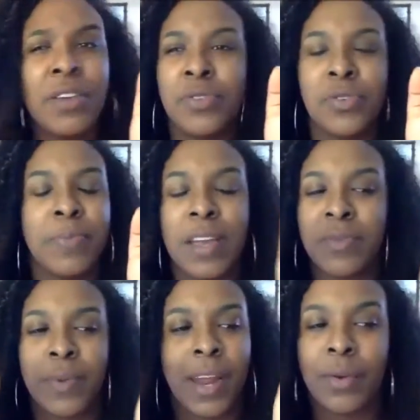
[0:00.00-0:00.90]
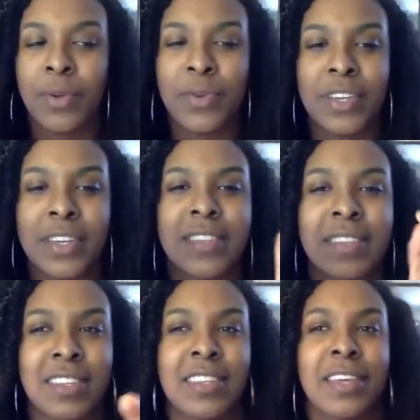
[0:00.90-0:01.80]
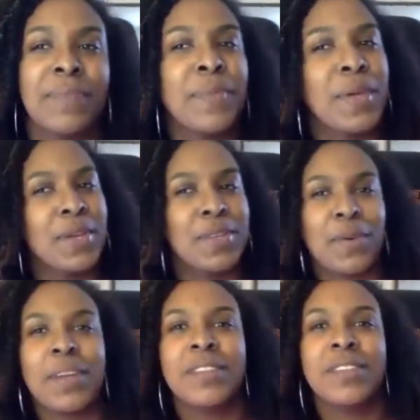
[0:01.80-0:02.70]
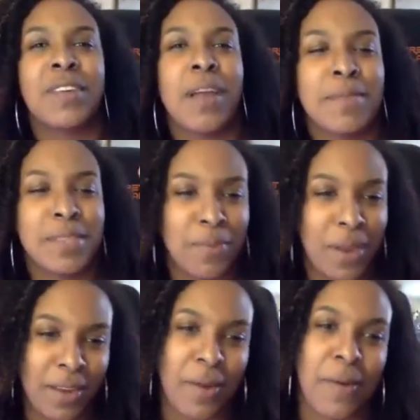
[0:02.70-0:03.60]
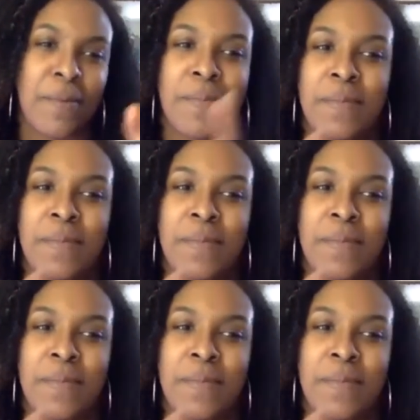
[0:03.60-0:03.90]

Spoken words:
a YouTube page, but I don't use it consistently. So Instagram is the way to go.